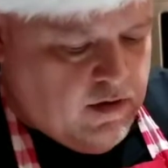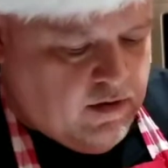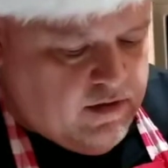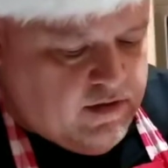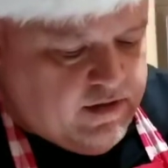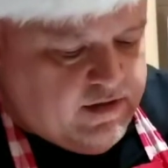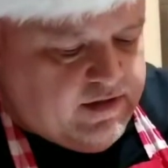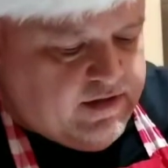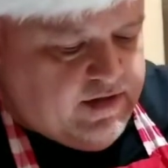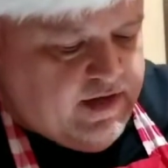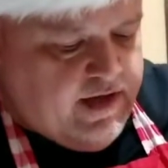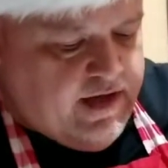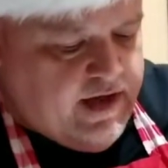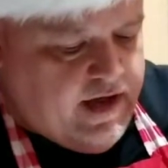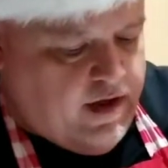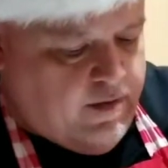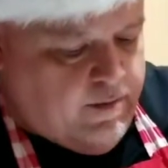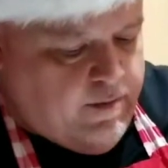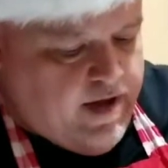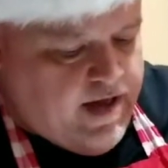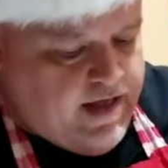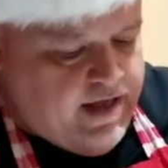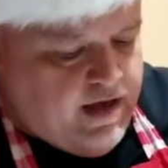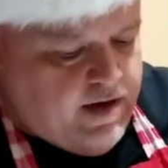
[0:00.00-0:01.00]
to see how
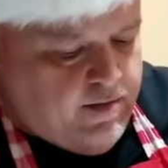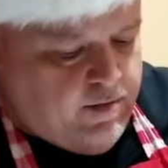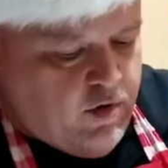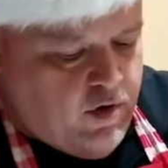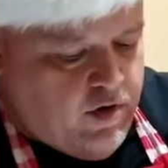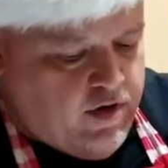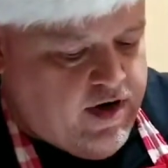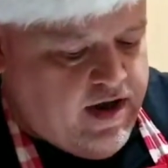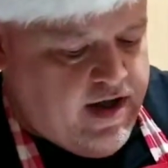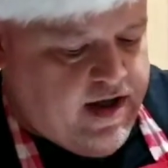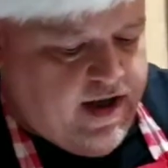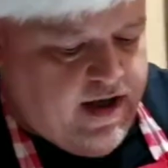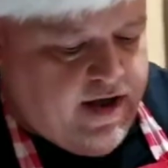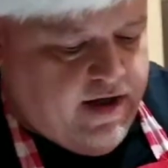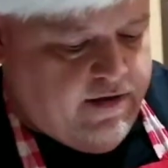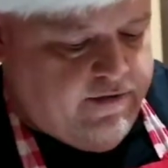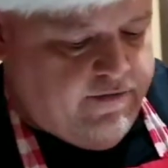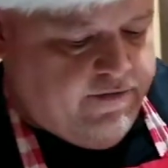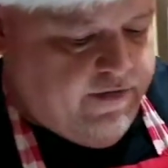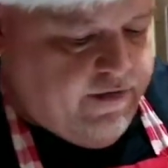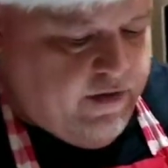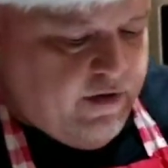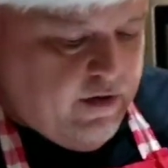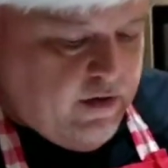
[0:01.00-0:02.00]
many I'm going to
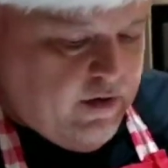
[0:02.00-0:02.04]
have.